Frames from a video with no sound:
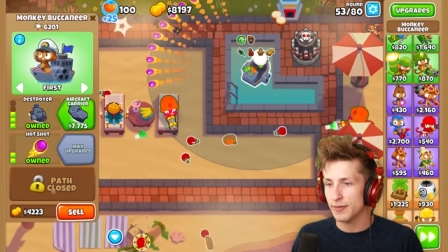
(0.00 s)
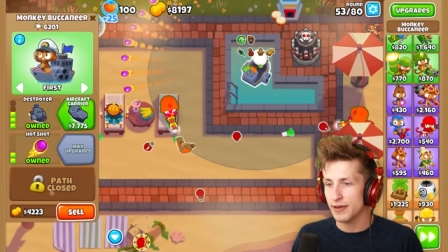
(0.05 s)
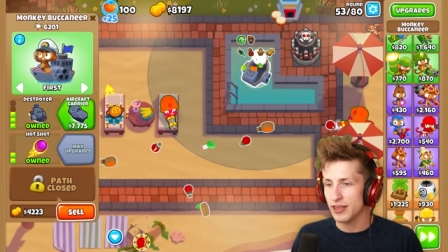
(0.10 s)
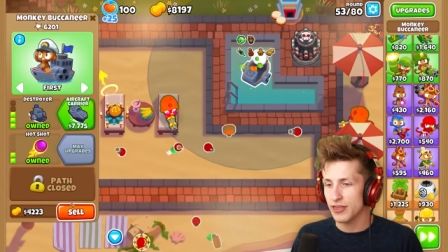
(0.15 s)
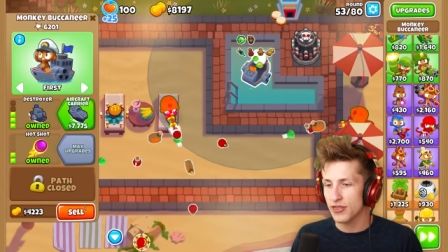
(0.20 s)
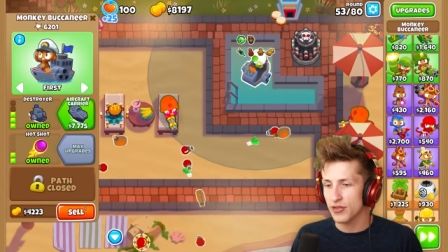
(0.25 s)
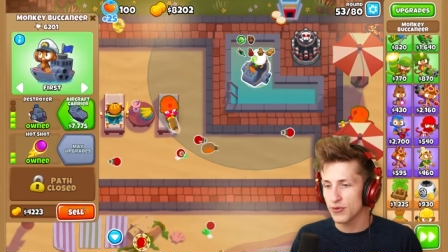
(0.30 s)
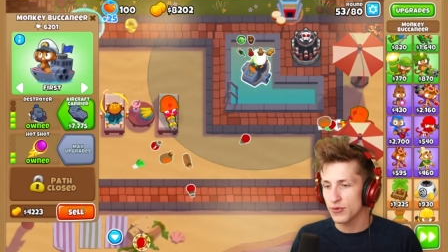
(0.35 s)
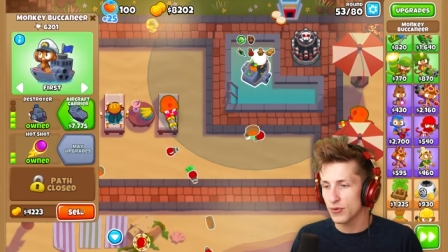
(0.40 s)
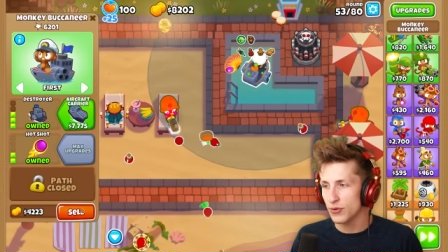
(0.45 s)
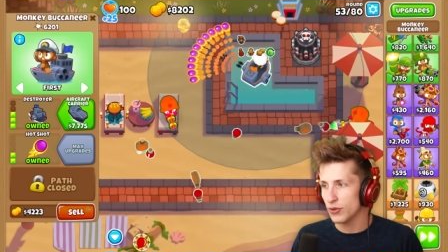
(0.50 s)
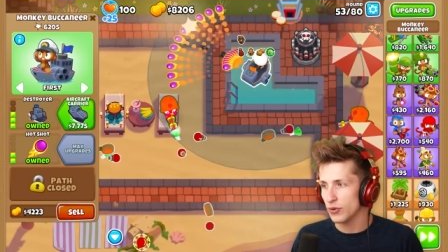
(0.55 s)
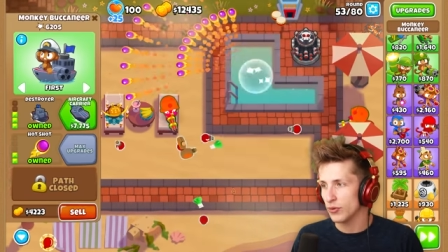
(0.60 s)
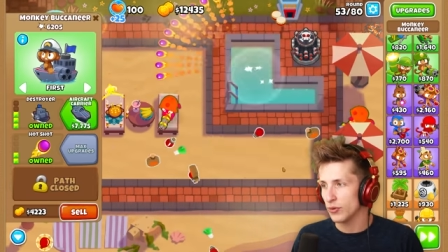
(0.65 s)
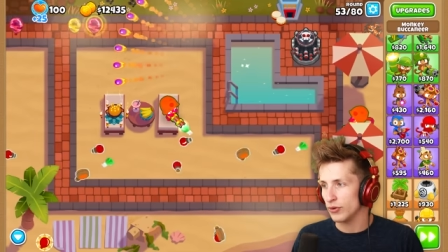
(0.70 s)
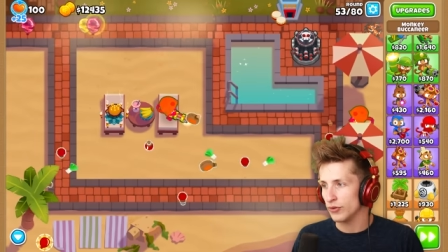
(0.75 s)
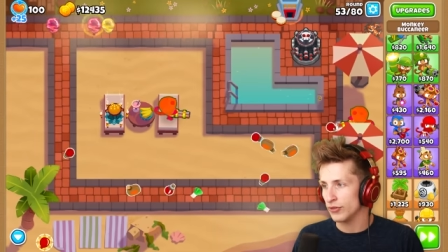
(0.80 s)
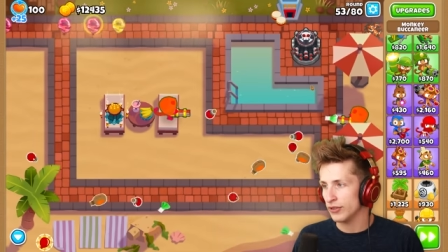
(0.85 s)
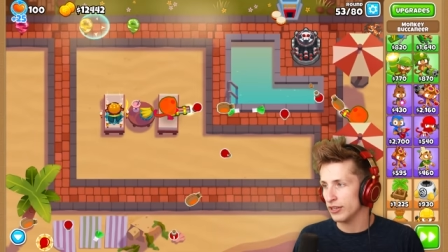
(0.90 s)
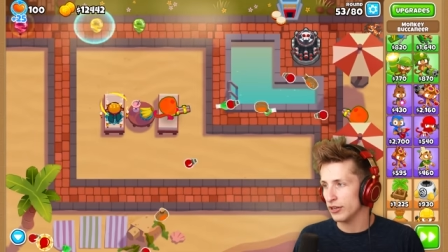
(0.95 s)
be through the
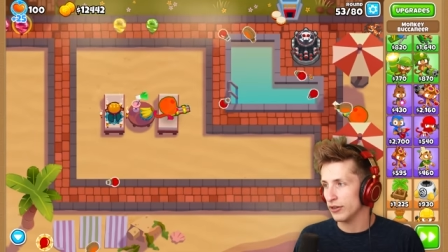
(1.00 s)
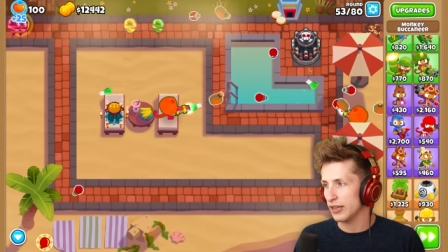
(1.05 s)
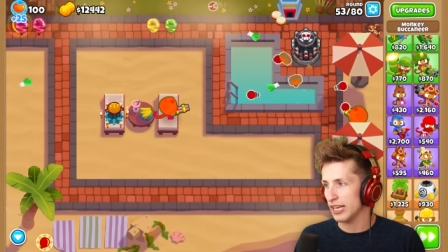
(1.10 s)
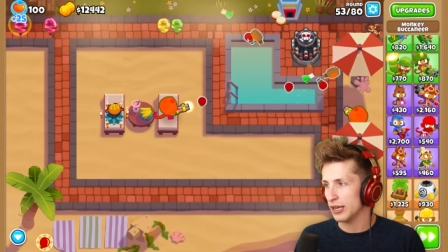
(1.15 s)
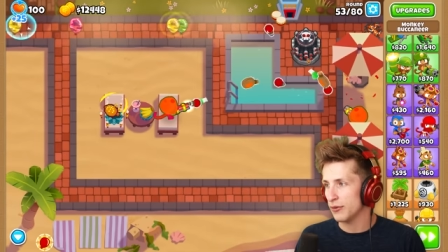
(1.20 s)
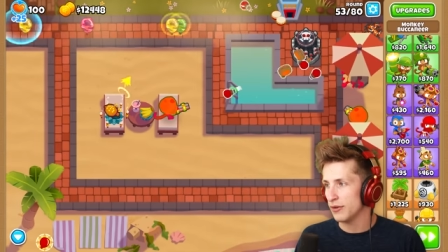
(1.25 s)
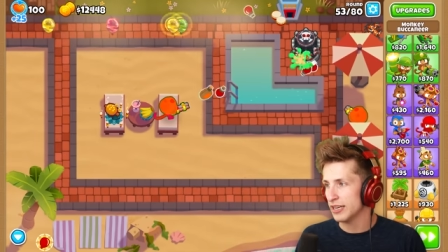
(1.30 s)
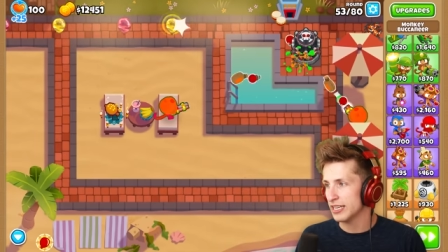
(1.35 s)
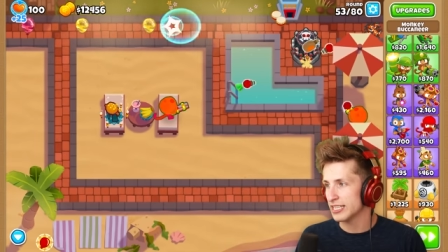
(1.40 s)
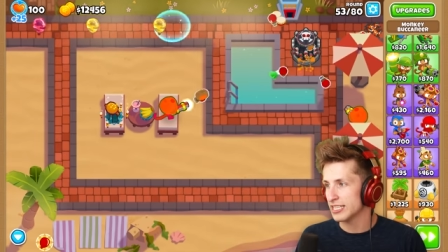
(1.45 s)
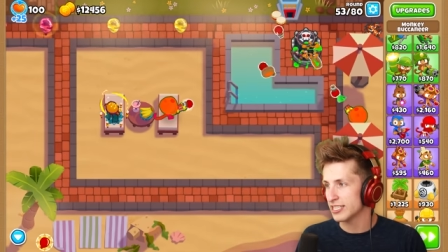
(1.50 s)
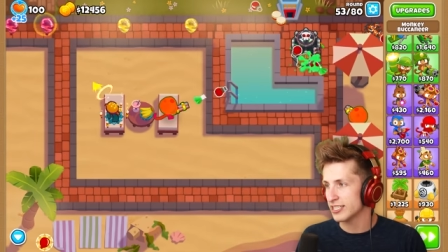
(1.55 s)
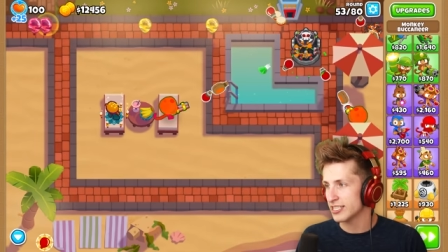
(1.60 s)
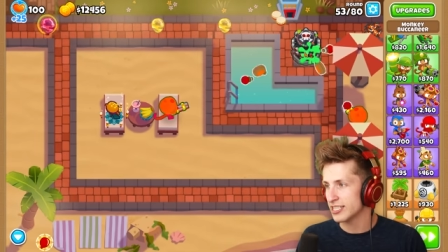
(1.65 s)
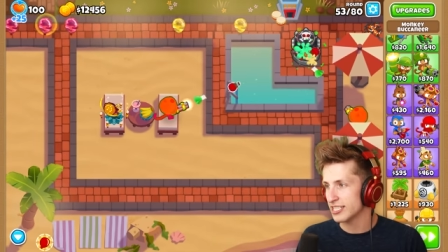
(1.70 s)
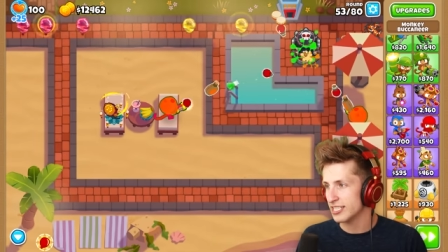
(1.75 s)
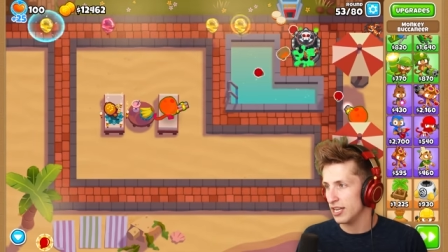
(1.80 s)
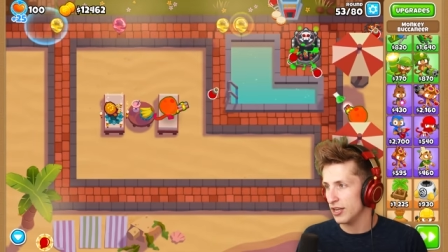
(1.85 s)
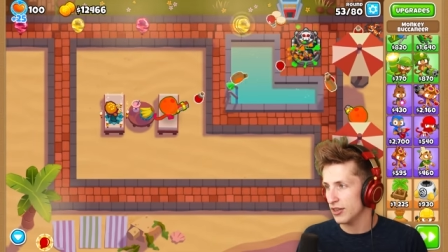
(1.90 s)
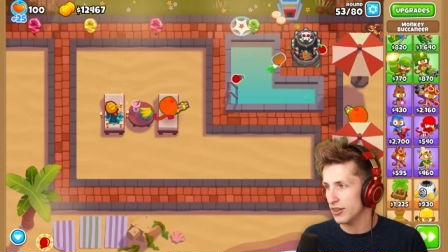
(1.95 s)
roof here. Like, we can
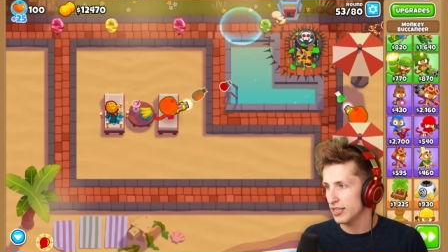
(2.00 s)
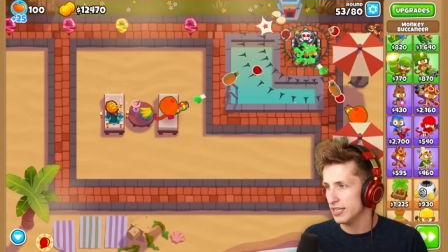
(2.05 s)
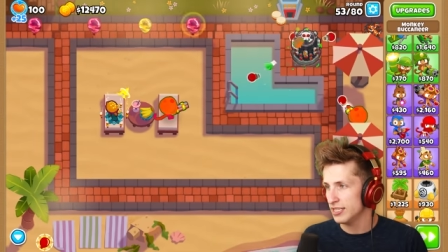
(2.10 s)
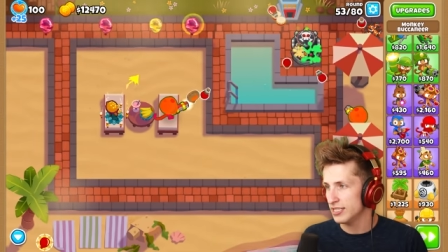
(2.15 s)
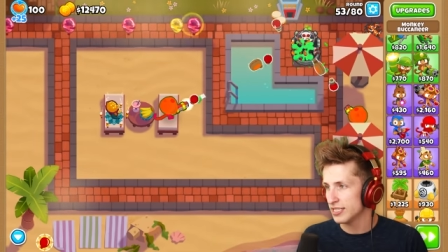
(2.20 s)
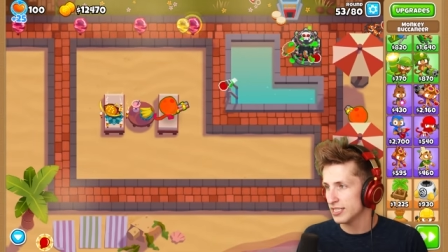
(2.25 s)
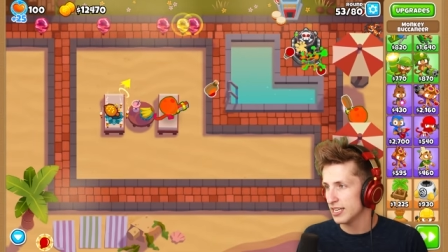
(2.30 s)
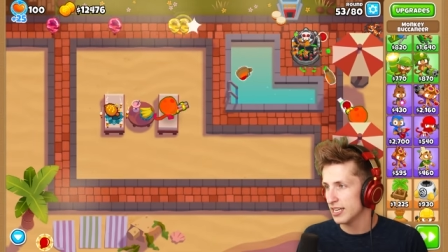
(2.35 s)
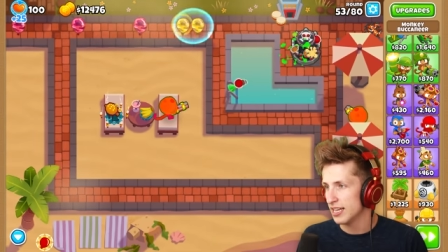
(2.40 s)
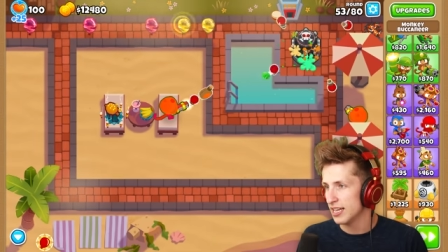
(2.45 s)
just sell this.